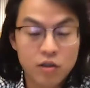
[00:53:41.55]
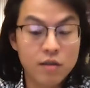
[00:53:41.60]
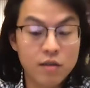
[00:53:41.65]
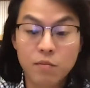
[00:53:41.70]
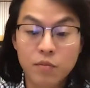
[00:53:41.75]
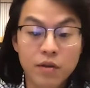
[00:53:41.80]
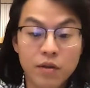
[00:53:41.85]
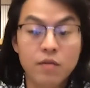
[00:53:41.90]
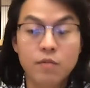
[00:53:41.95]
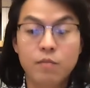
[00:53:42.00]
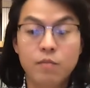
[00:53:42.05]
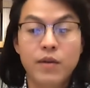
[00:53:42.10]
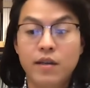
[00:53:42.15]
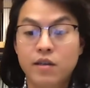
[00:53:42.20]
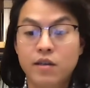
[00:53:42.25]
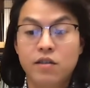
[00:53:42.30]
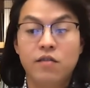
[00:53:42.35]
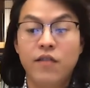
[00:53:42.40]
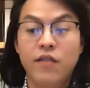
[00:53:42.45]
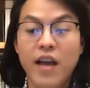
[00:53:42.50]
just simply
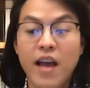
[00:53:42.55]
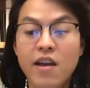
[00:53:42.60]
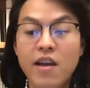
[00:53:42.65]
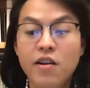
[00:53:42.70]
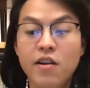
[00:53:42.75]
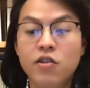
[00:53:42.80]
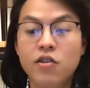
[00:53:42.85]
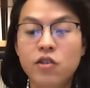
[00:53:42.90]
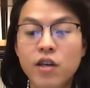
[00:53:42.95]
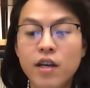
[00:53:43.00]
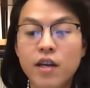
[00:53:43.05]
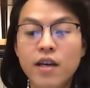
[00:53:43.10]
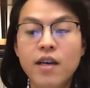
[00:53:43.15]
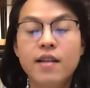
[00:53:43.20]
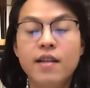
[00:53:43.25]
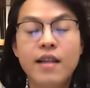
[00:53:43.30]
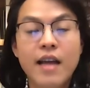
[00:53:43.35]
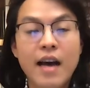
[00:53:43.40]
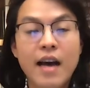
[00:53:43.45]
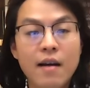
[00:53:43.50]
because of age,
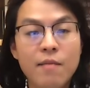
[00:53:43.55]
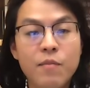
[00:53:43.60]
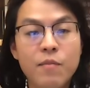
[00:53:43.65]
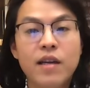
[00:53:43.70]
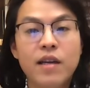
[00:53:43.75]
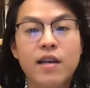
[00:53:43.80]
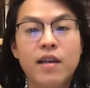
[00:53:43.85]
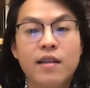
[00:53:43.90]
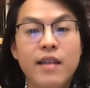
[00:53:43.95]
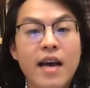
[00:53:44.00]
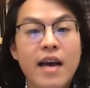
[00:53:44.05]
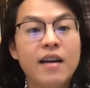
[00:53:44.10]
that, be,